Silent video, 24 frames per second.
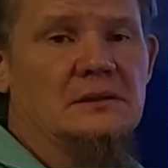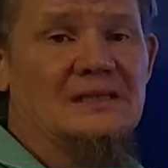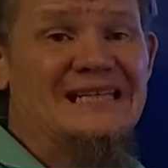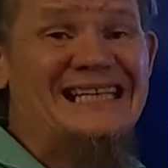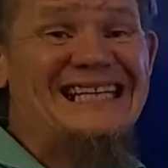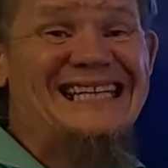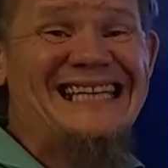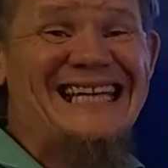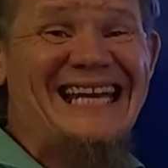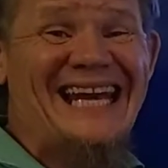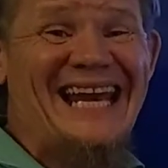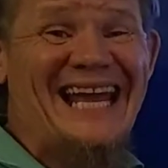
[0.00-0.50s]

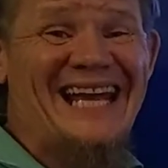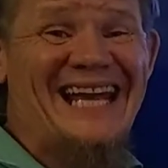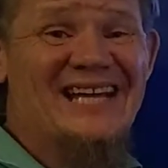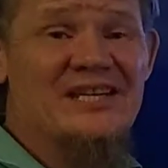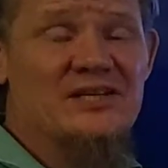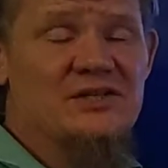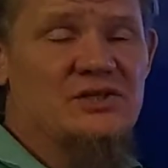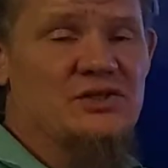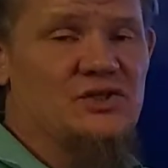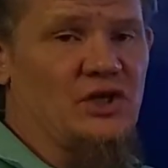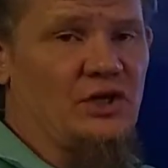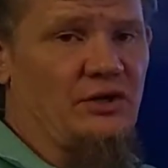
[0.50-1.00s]
in the
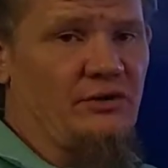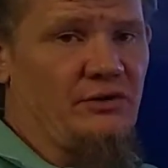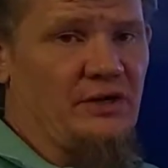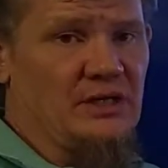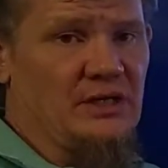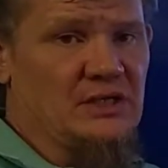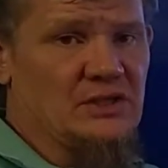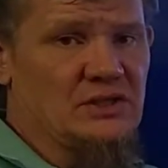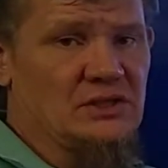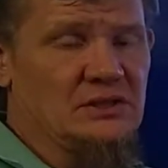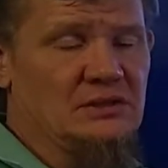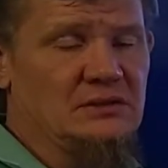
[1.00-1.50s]
next
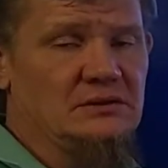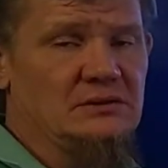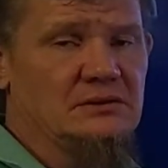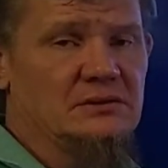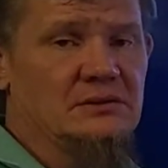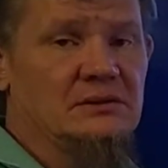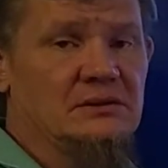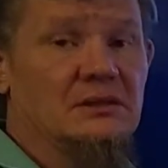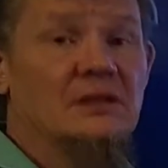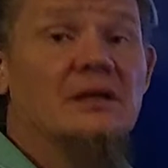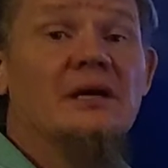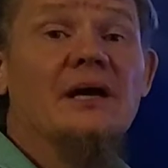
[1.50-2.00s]
generation
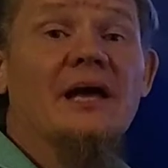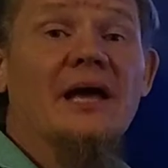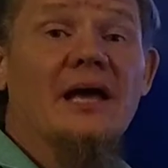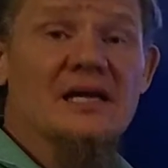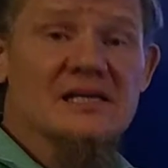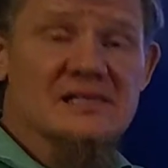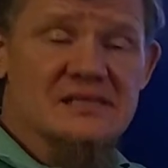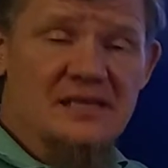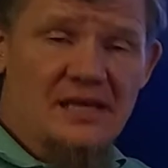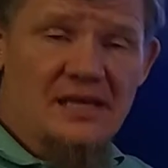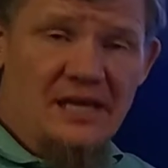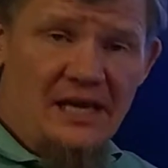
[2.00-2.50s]

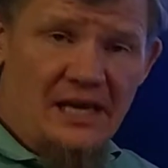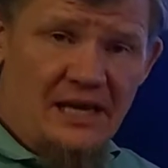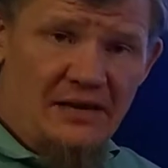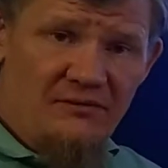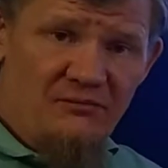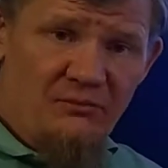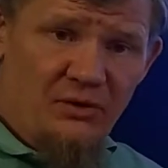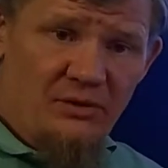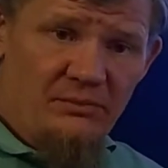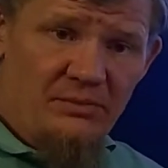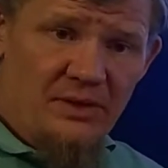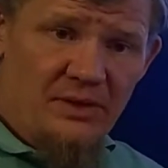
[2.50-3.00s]
as they have
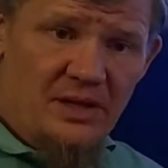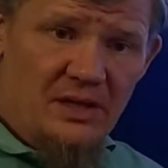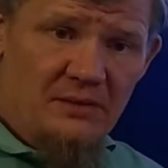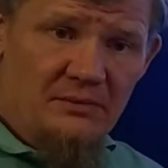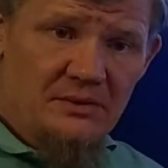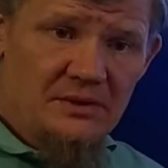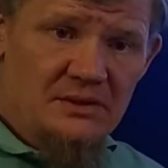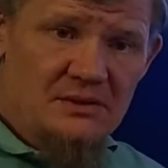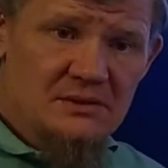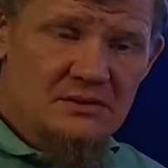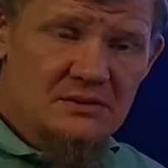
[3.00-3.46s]
more babies